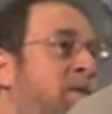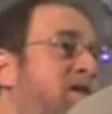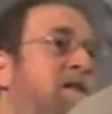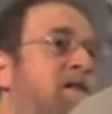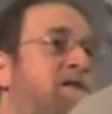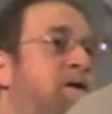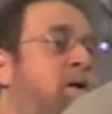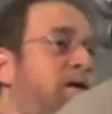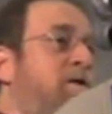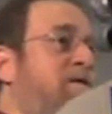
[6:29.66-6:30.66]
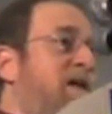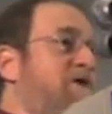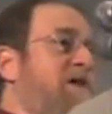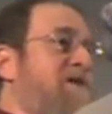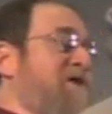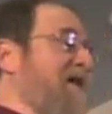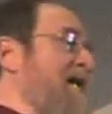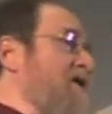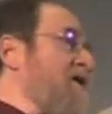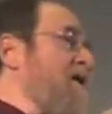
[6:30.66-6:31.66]
basically zero intervention in the
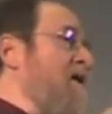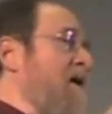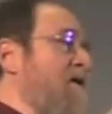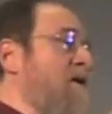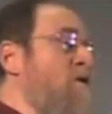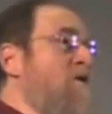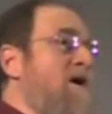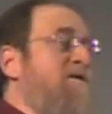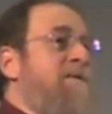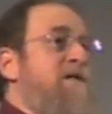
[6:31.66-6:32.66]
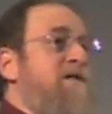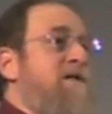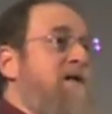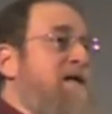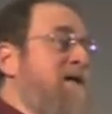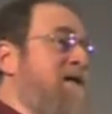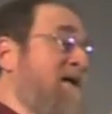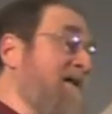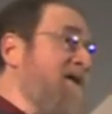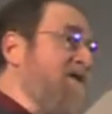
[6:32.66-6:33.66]
states and the local governments in the
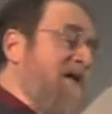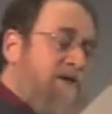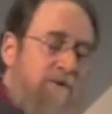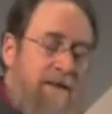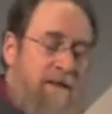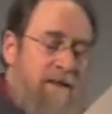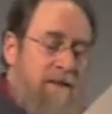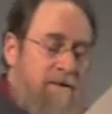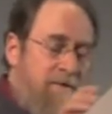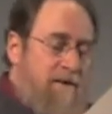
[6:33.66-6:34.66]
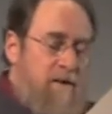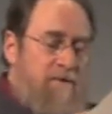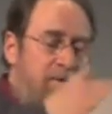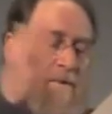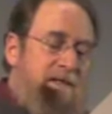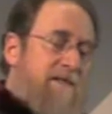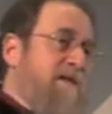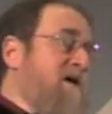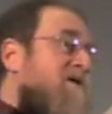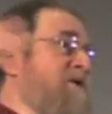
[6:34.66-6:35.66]
19th century, from the beginning
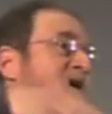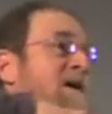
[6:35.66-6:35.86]
of the country